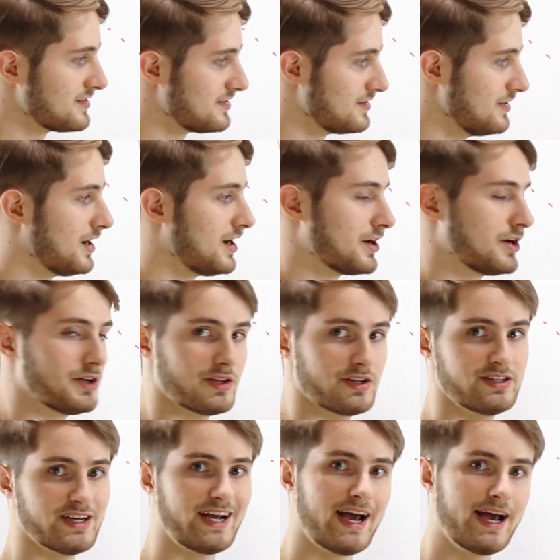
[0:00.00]
that's not on
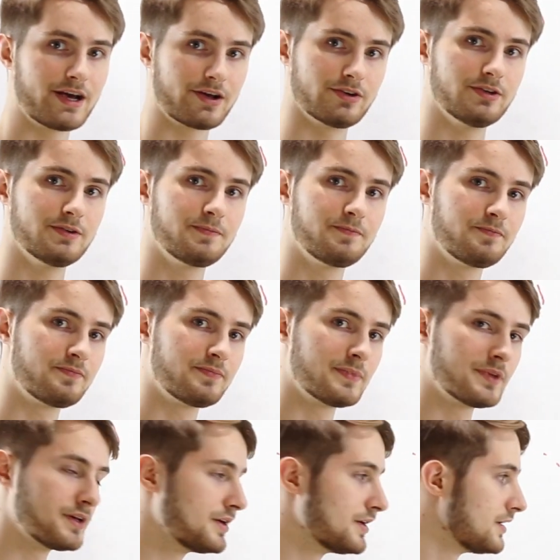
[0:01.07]
the diagonal?
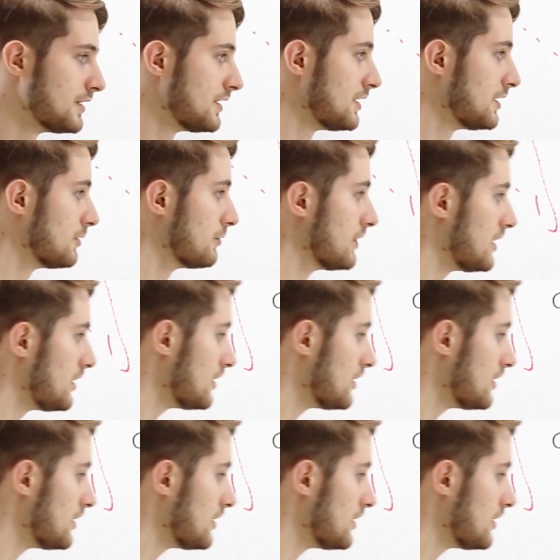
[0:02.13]
Well,